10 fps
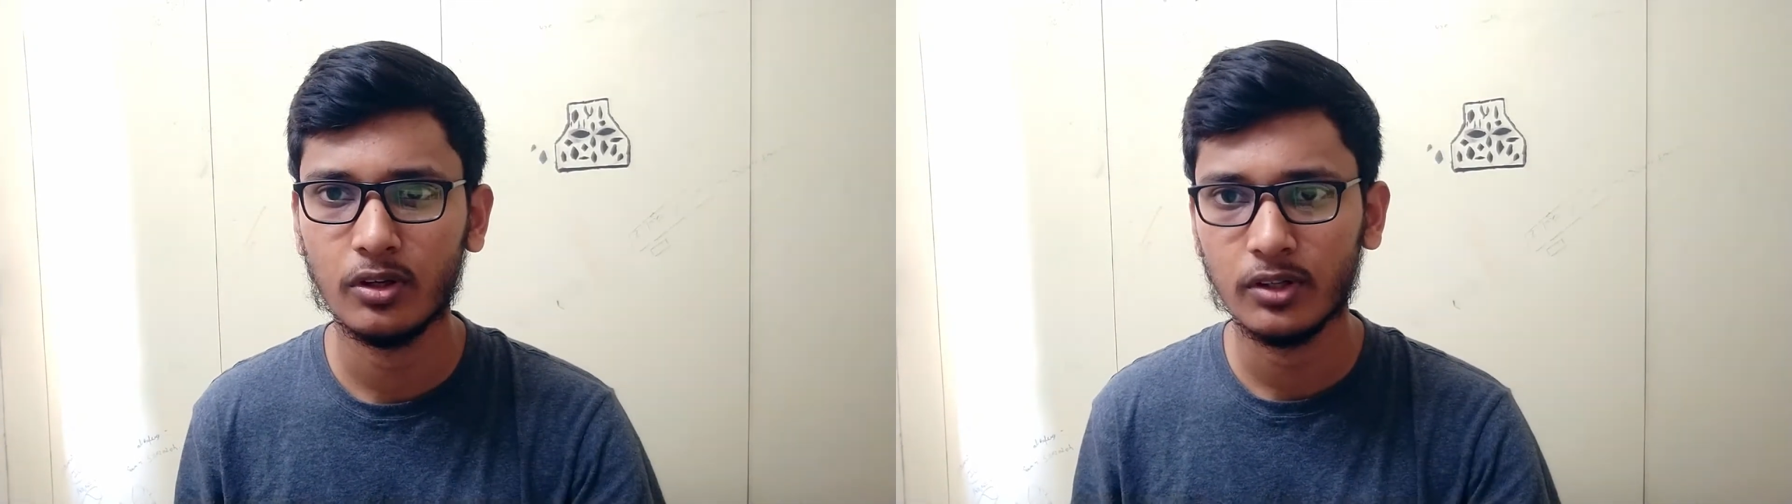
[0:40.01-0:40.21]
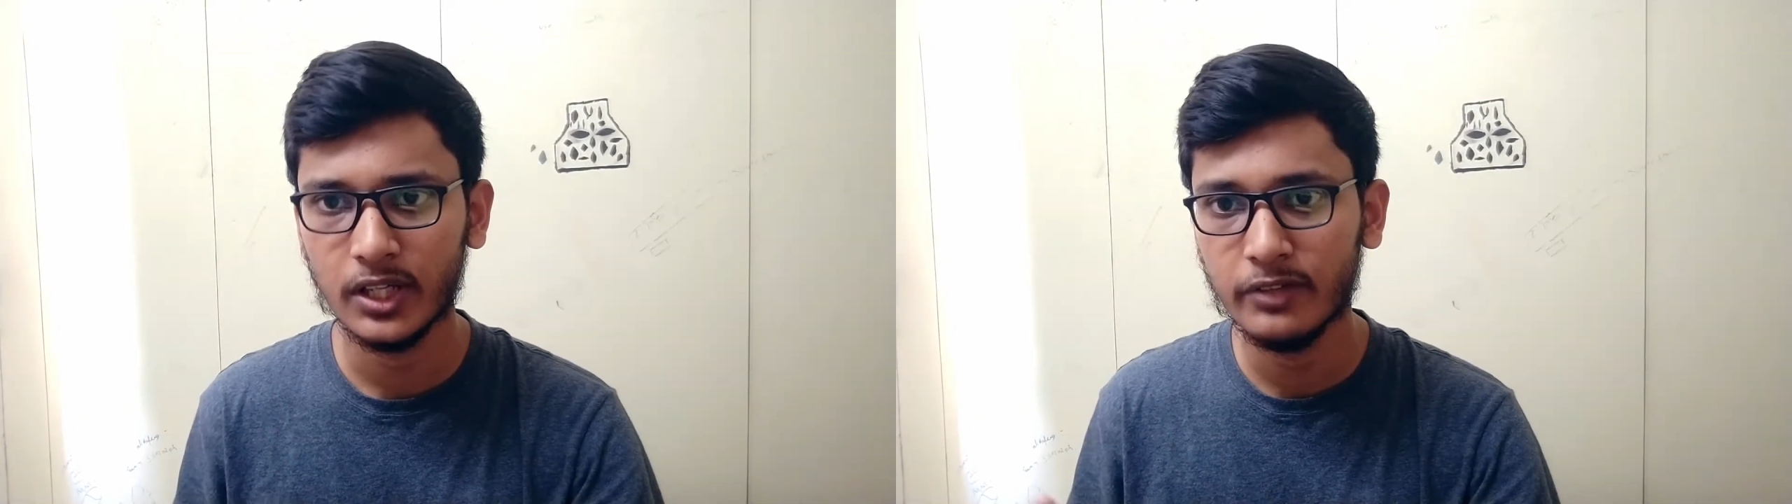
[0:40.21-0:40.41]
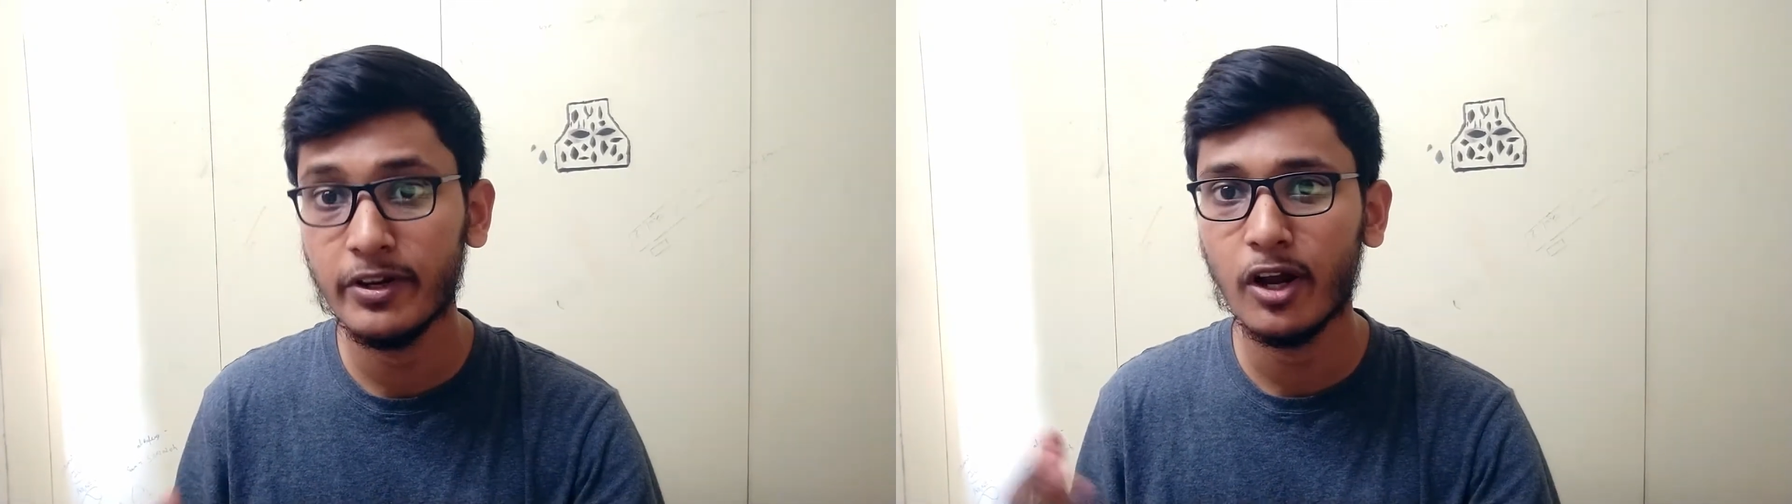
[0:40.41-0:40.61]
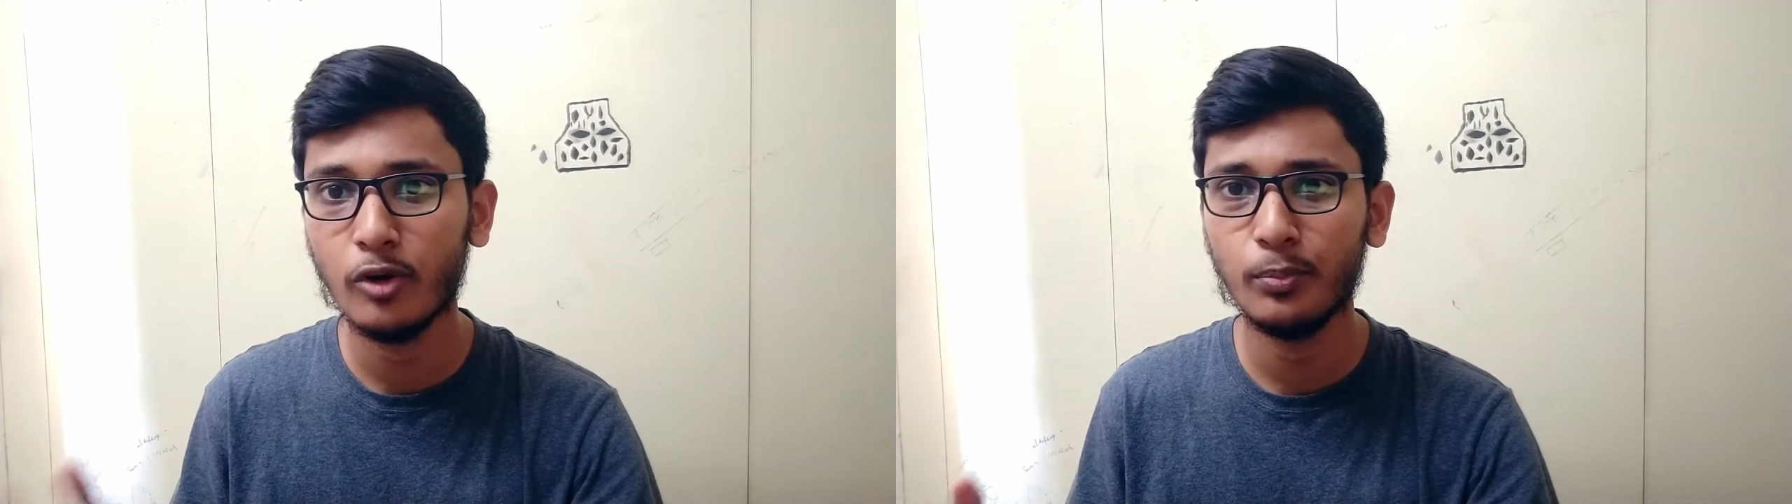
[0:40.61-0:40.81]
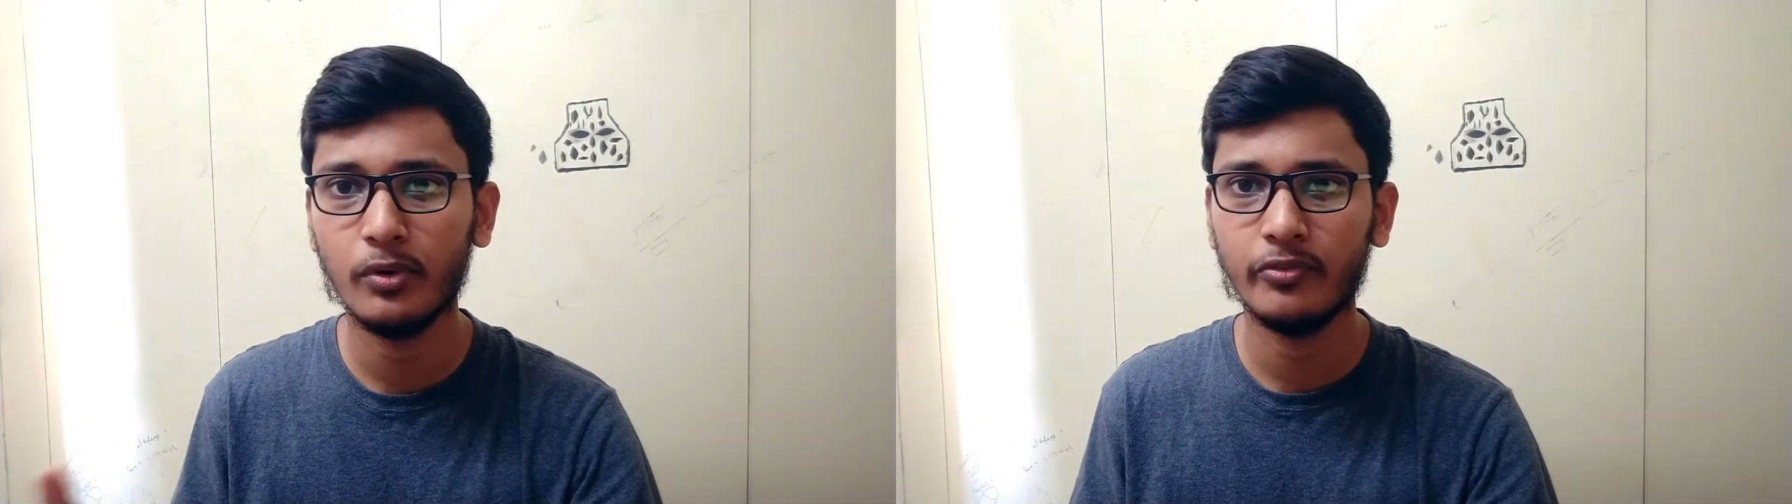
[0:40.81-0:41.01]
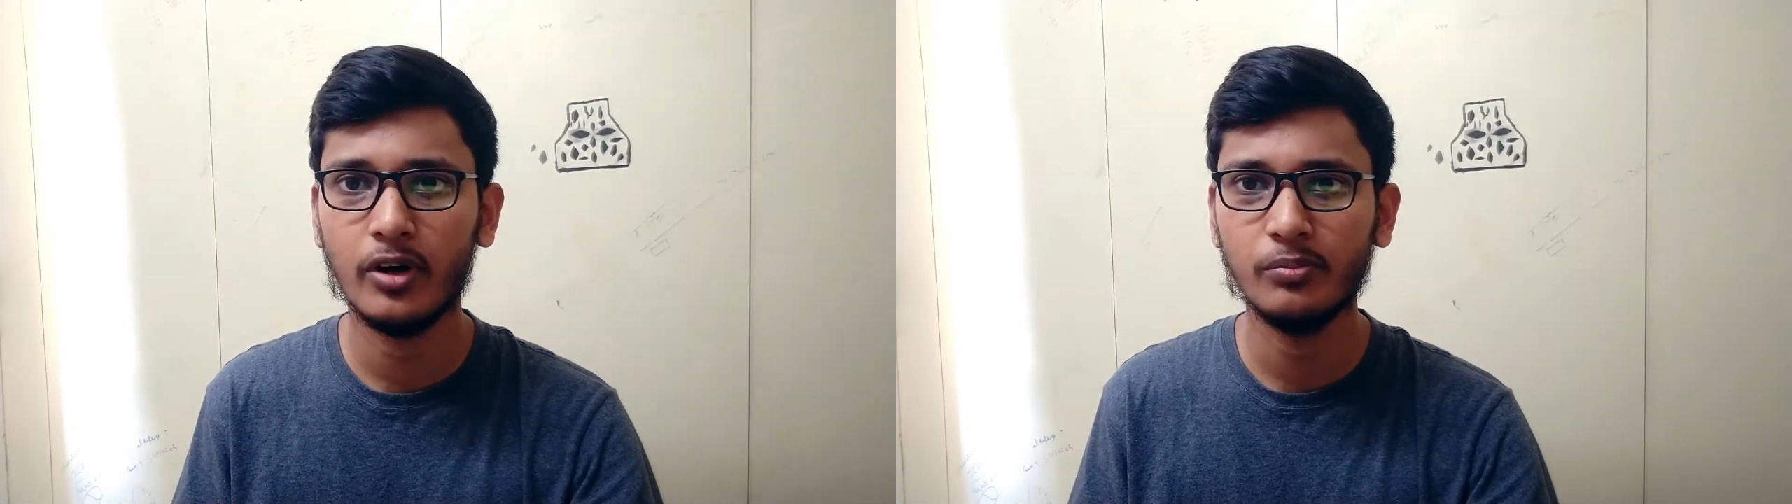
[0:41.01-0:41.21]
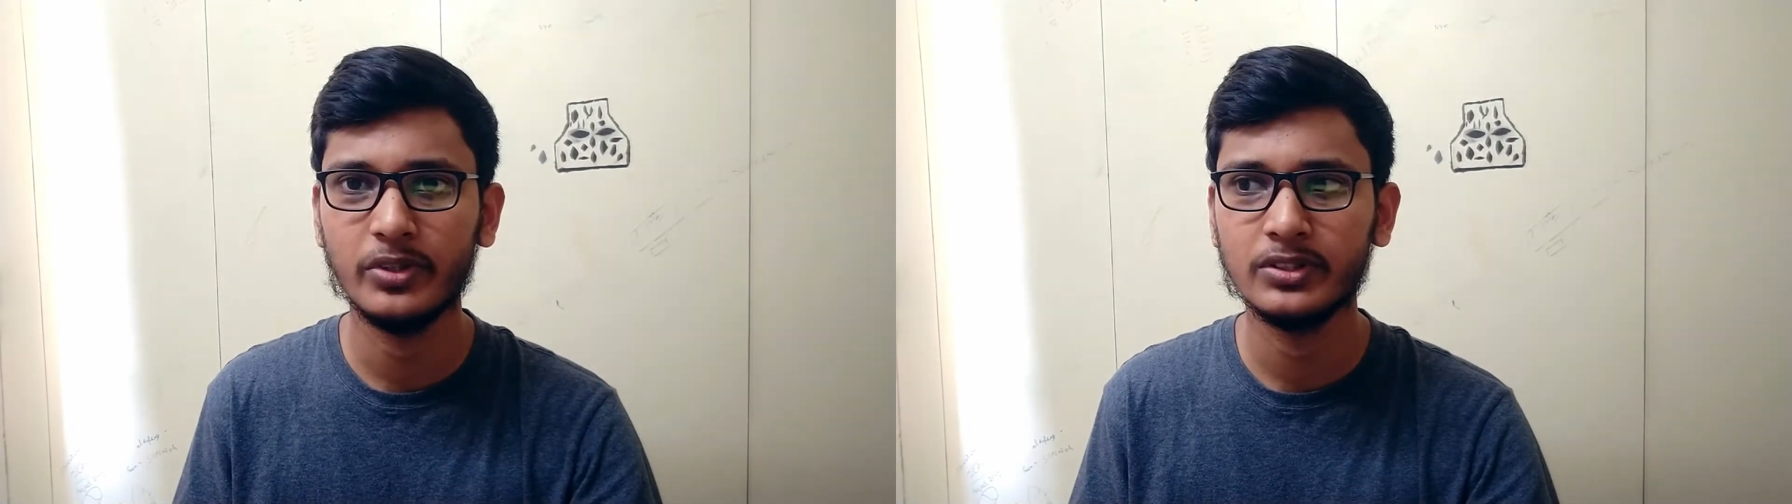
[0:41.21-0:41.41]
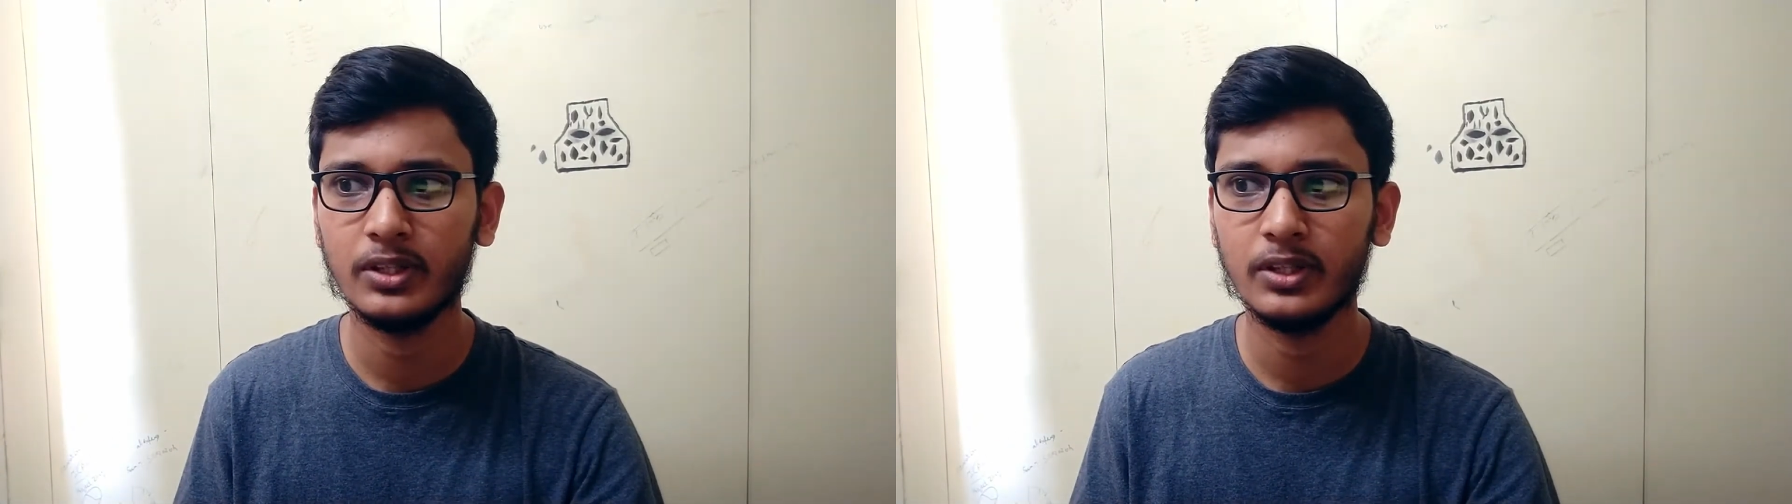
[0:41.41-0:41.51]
or even outperformed in